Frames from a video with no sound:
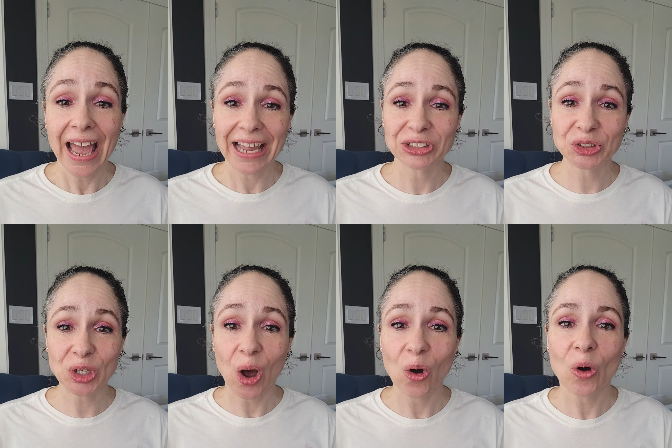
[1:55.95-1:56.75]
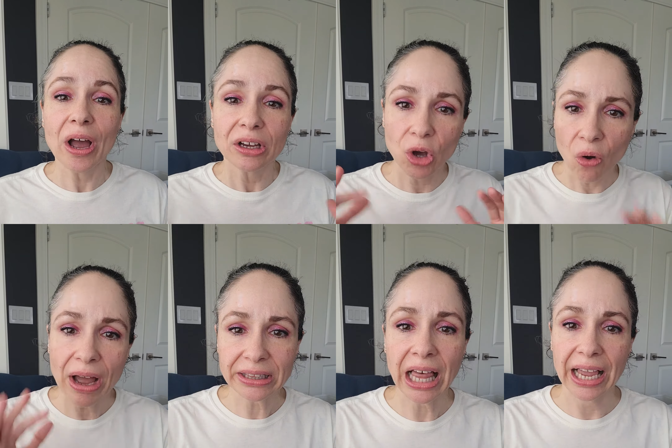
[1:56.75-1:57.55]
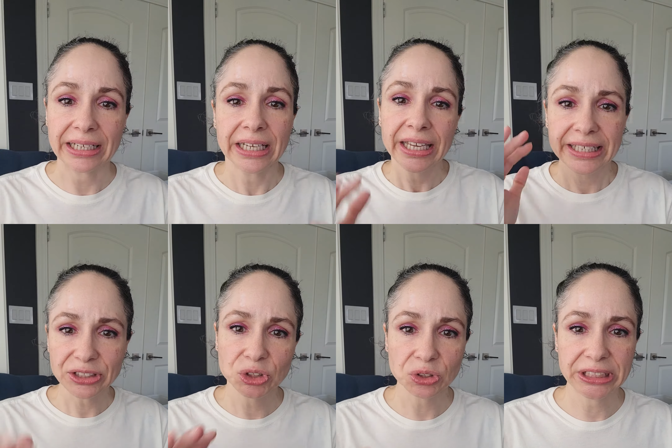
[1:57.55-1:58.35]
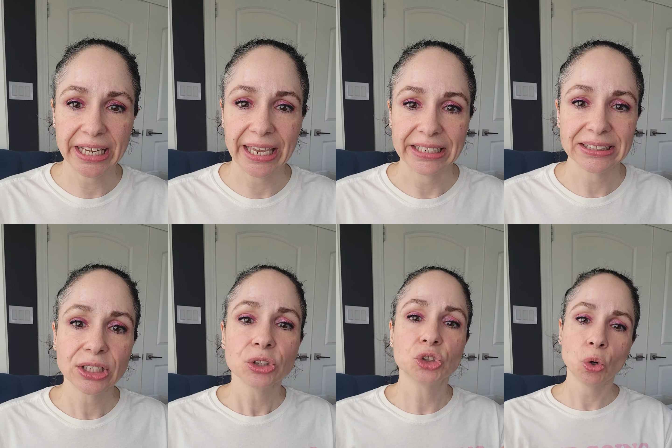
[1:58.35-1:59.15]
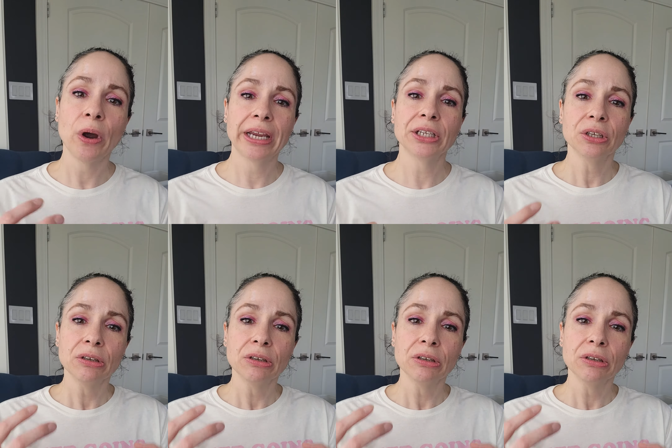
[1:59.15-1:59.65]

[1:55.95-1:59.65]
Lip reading: And so go online, get your tickets, join